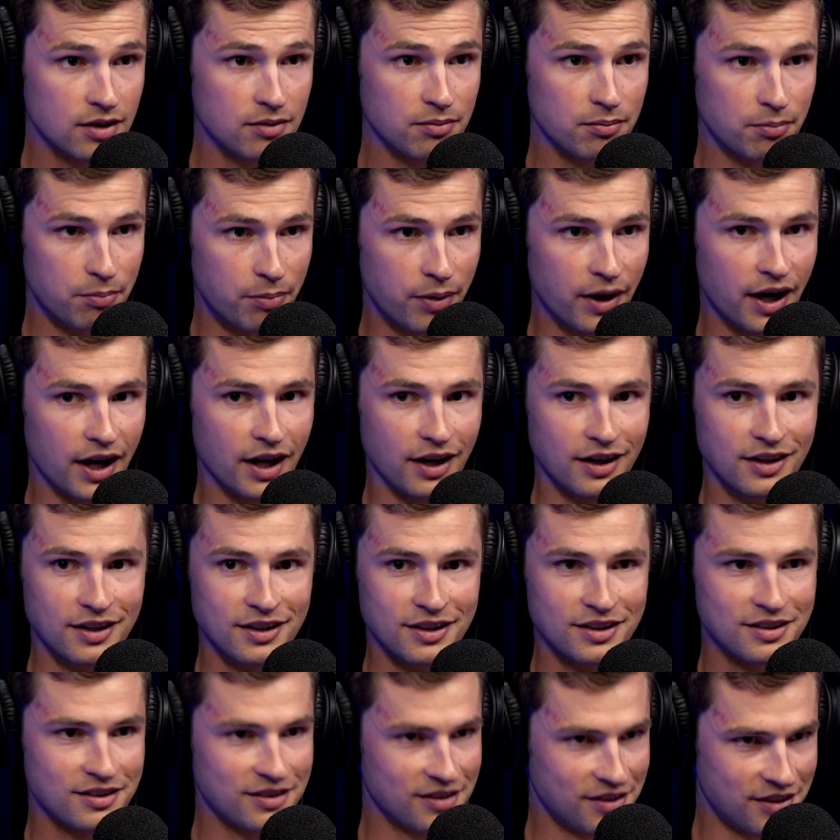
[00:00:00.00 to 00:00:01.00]
But
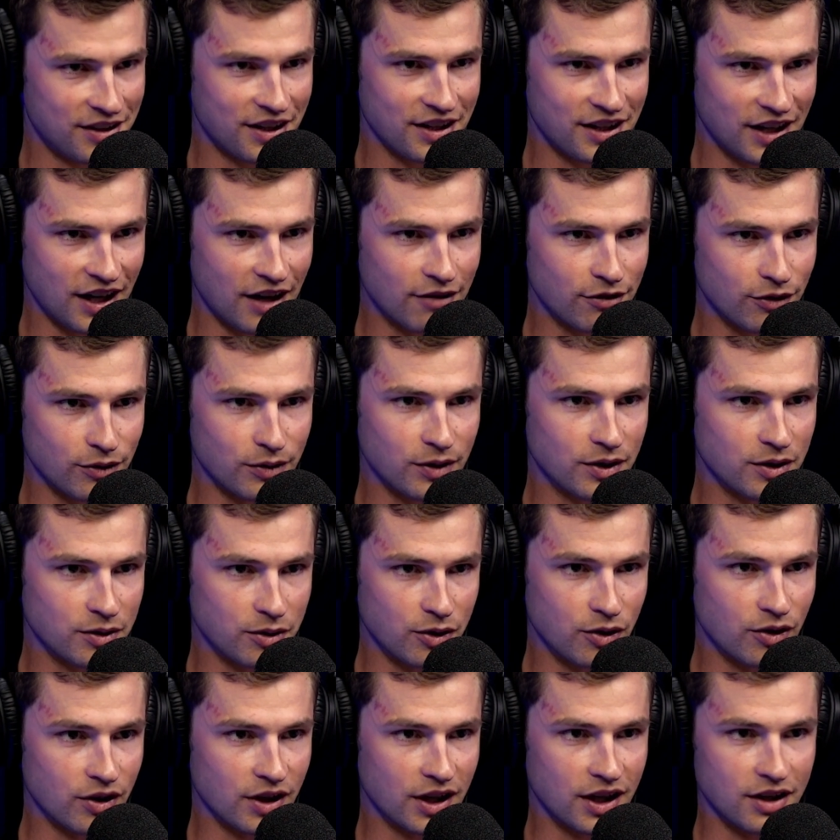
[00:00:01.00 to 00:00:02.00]
I think everyone will
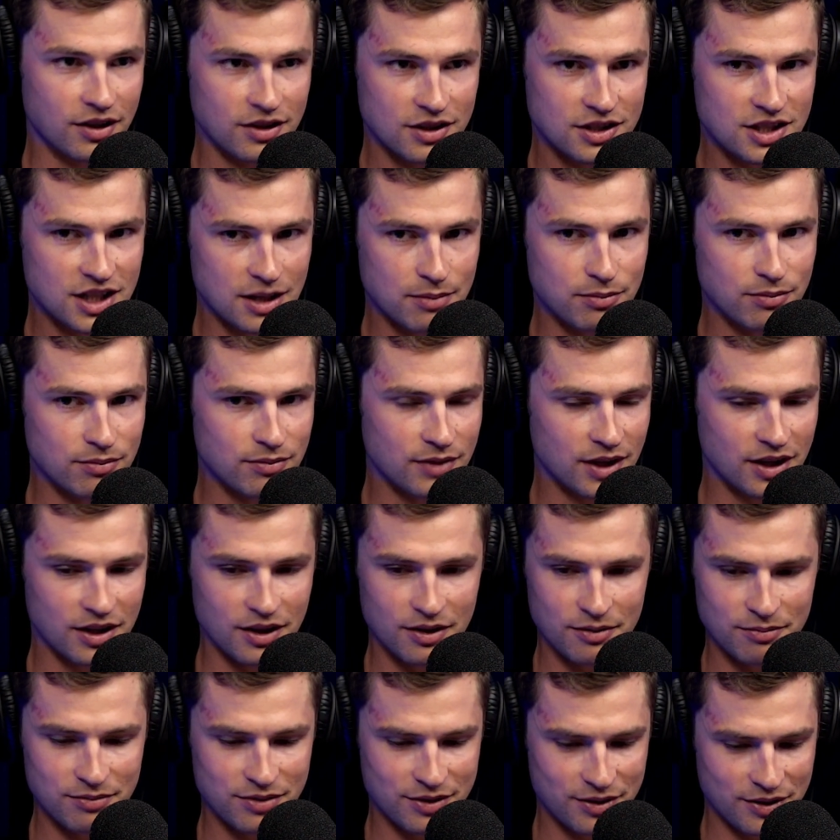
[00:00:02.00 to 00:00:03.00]
agree, Tim,
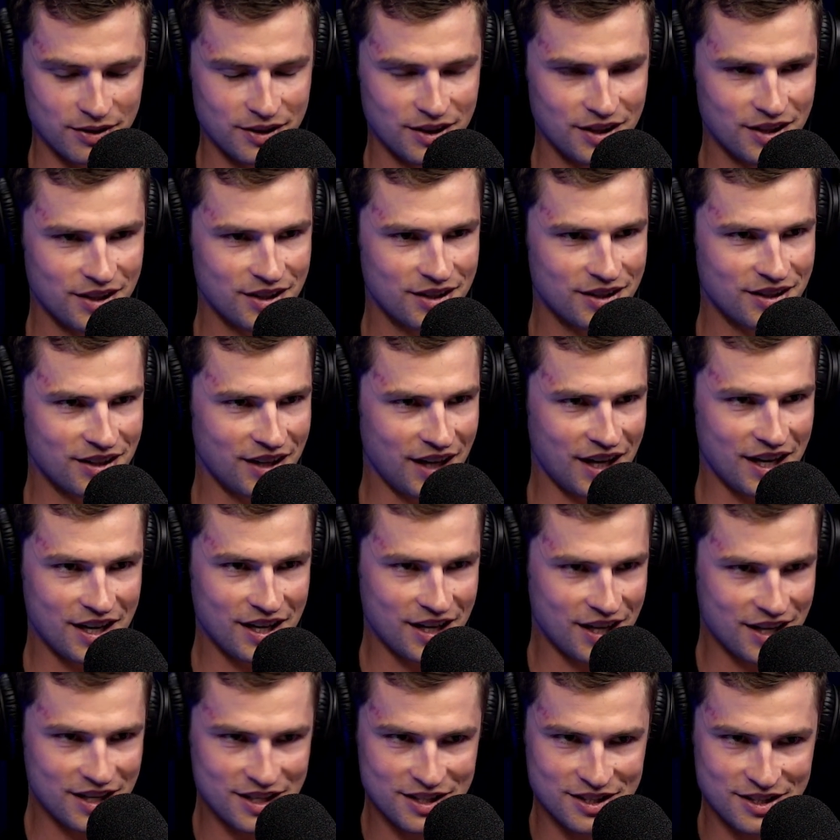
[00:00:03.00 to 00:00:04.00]

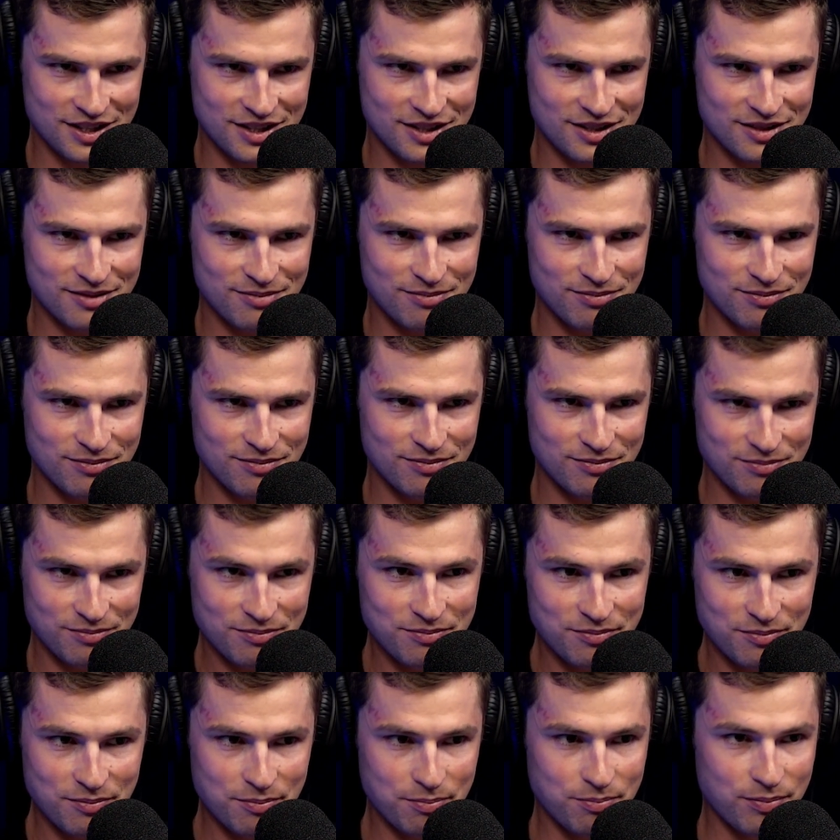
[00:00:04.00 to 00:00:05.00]
he's
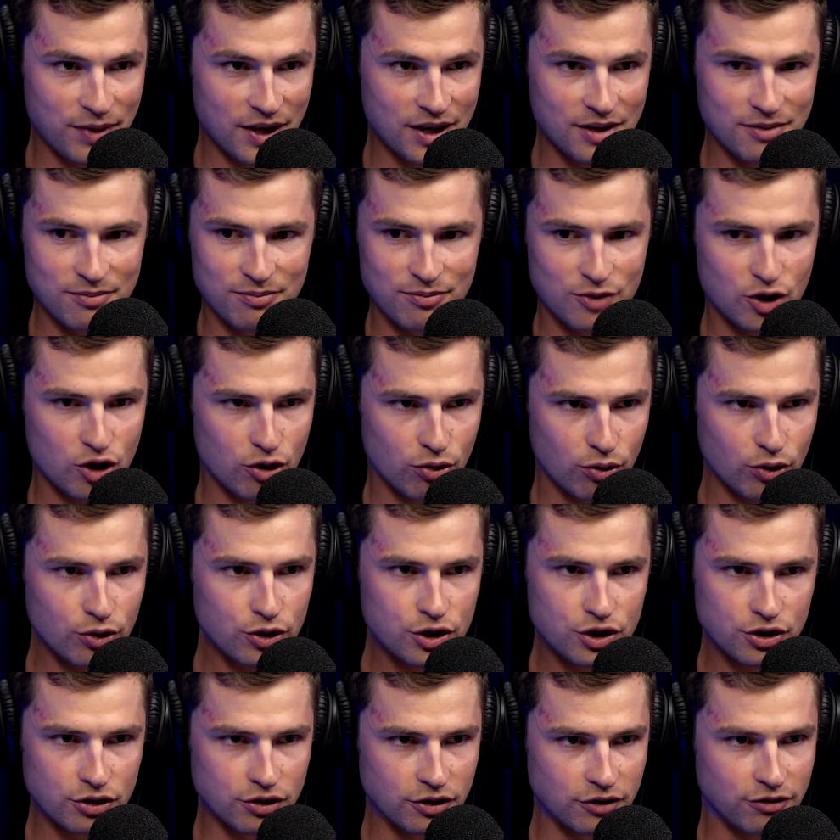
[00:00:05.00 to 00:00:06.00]
been
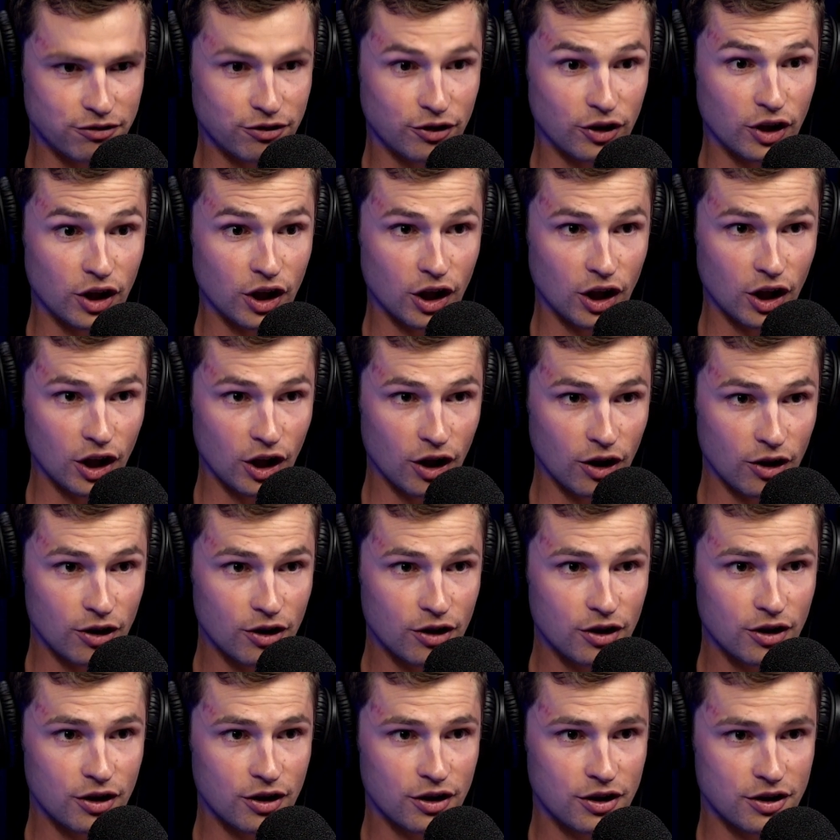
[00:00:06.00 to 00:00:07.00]
crucial for a
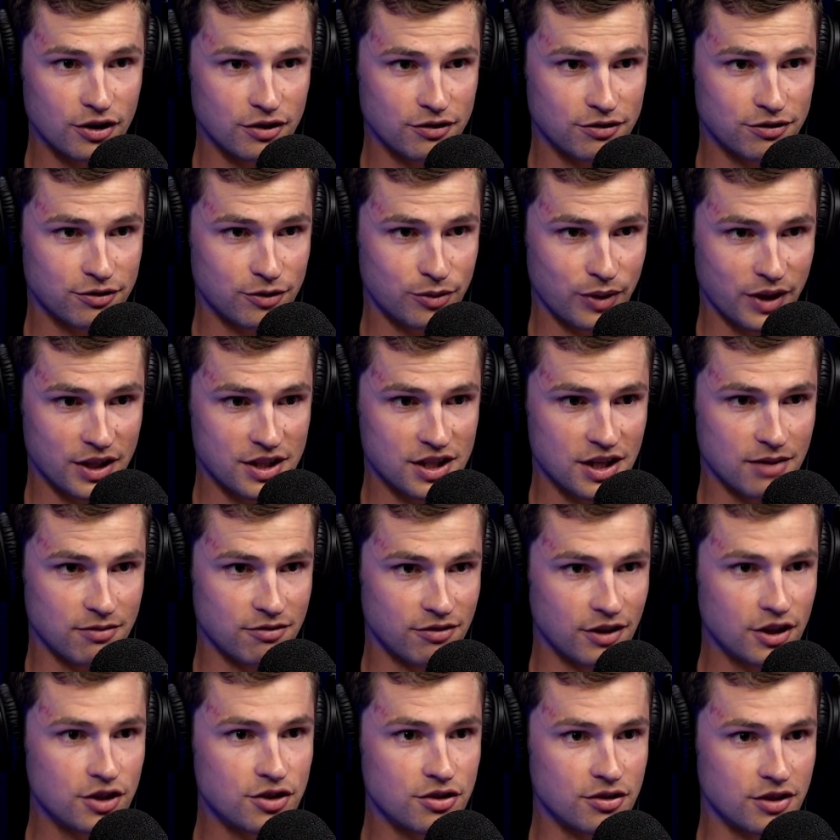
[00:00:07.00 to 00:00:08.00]
lot of quick step
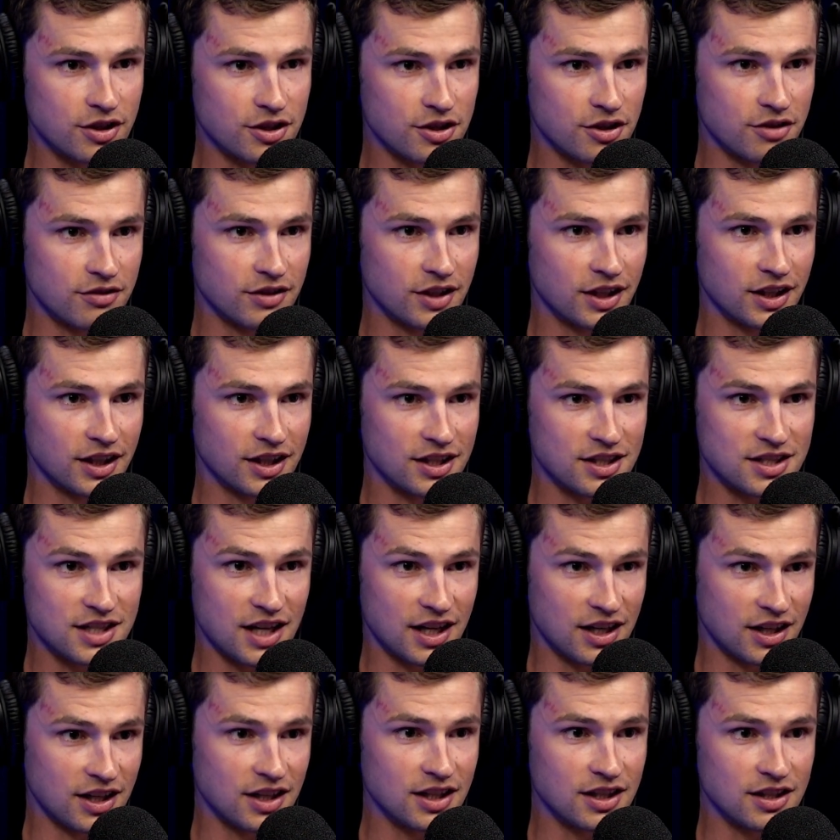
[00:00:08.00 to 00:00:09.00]
victories over the last
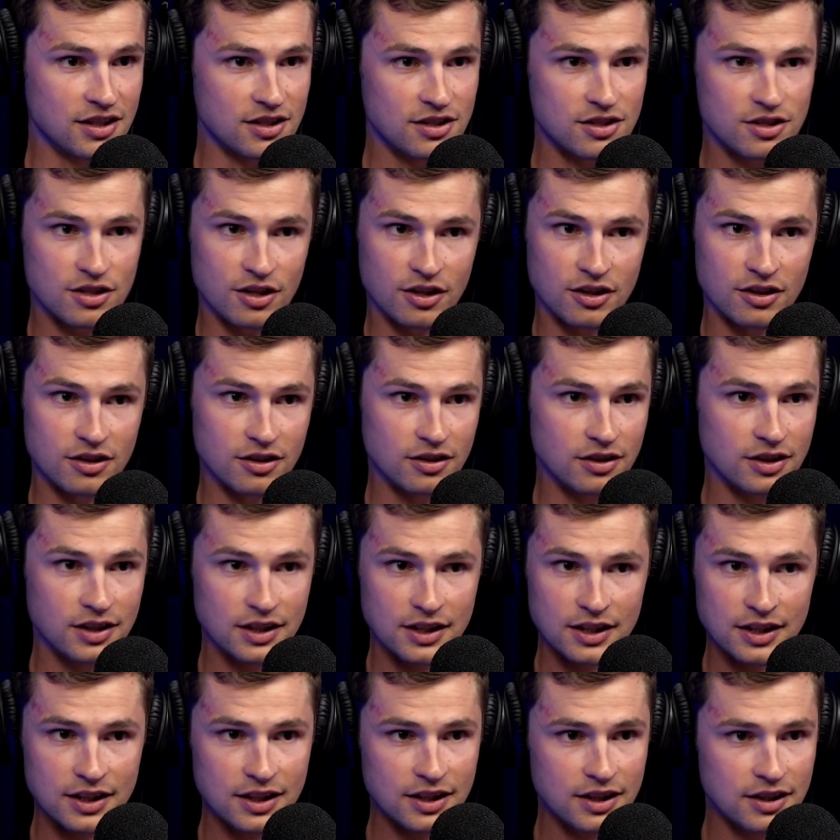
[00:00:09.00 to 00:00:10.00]
10 years. So,
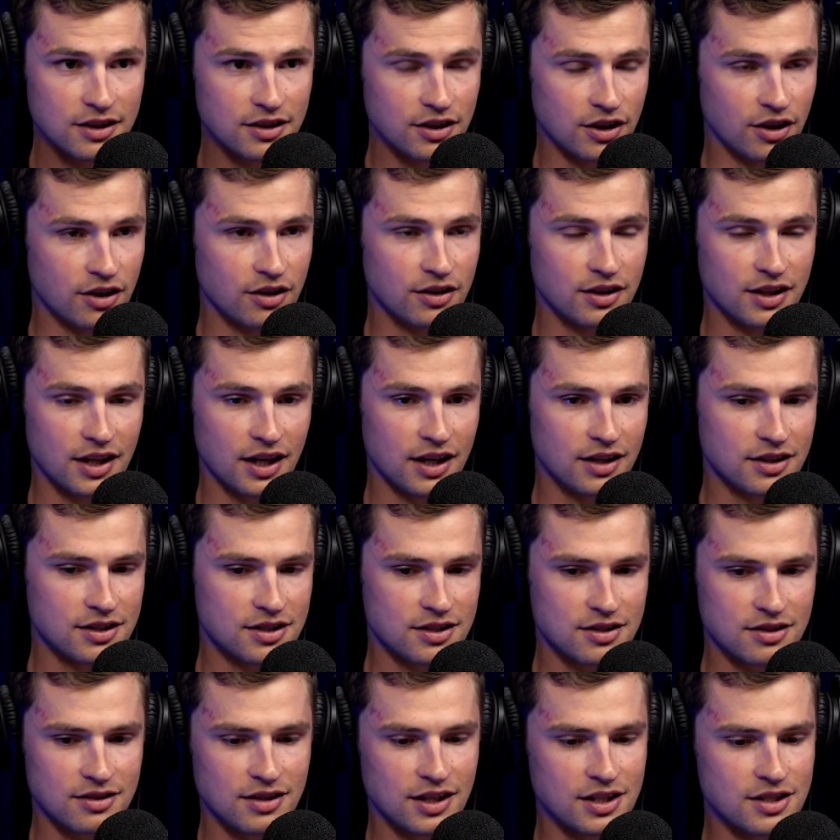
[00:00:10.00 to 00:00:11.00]

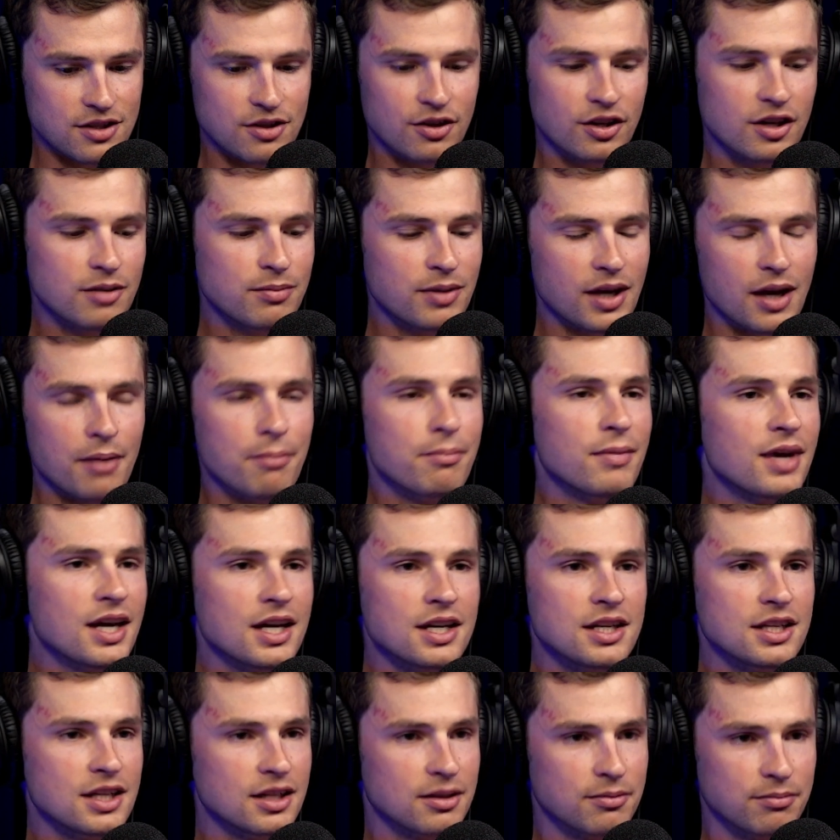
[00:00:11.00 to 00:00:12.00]
there's got to be a
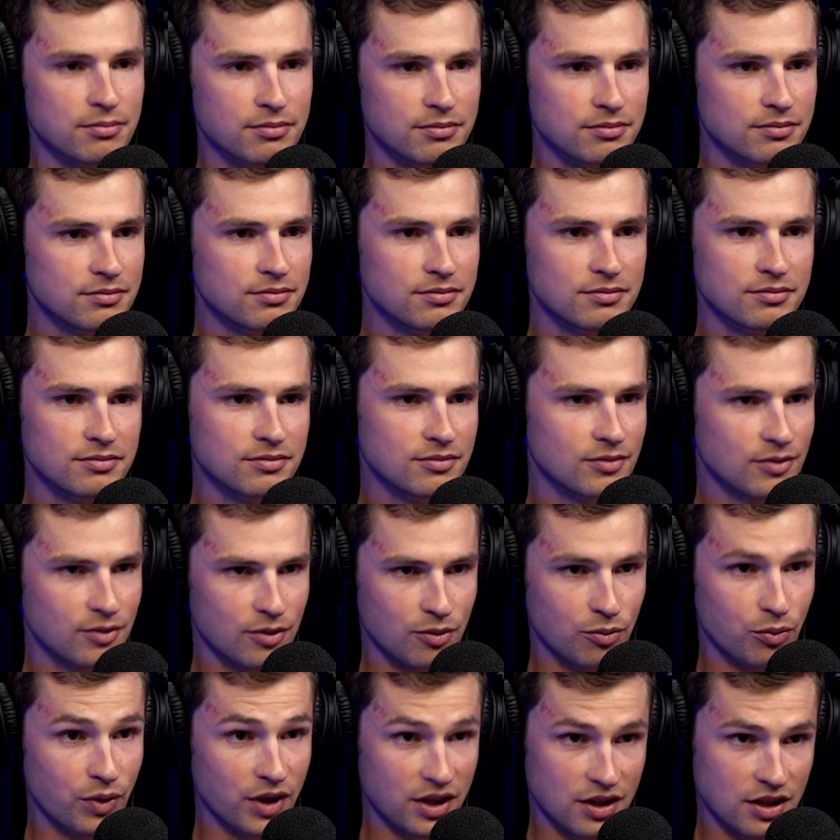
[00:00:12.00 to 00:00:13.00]
medium
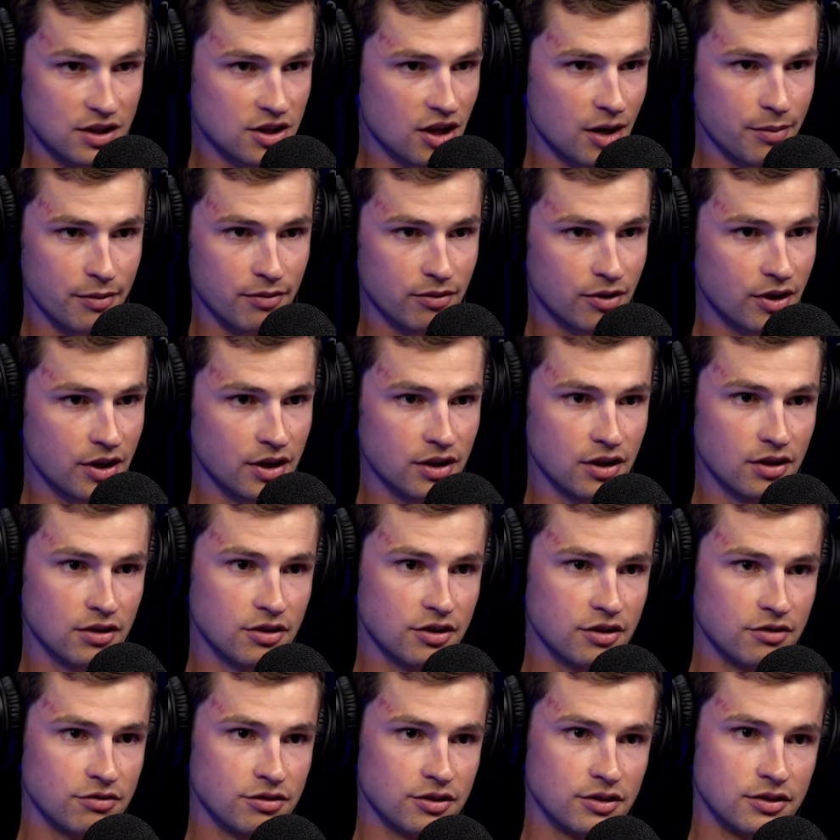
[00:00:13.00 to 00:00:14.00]
with the type of rider you're
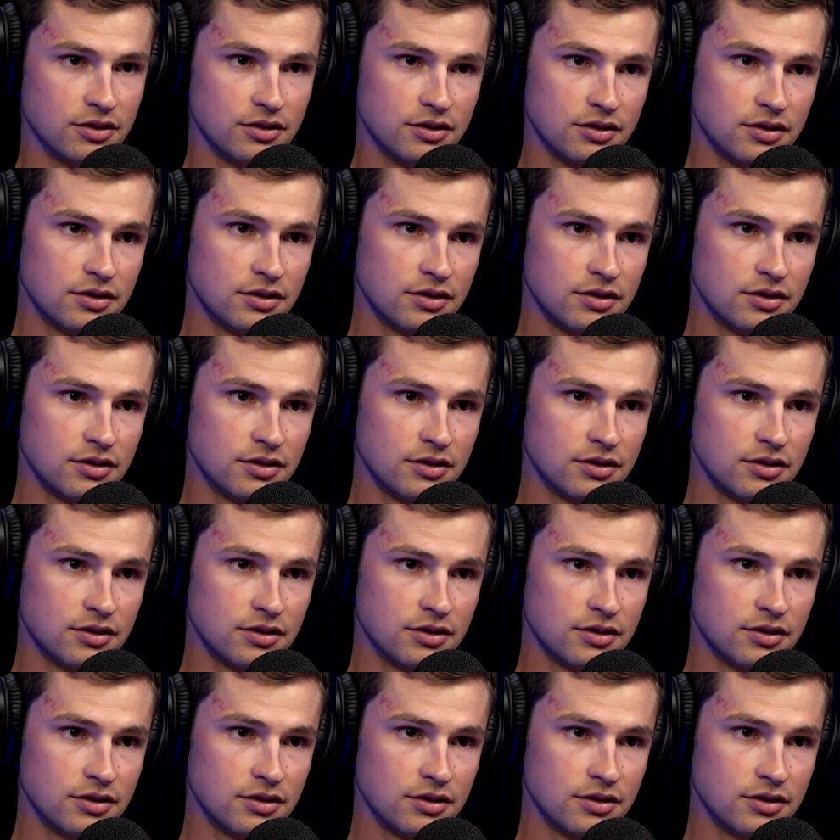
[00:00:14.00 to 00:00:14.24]
looking for.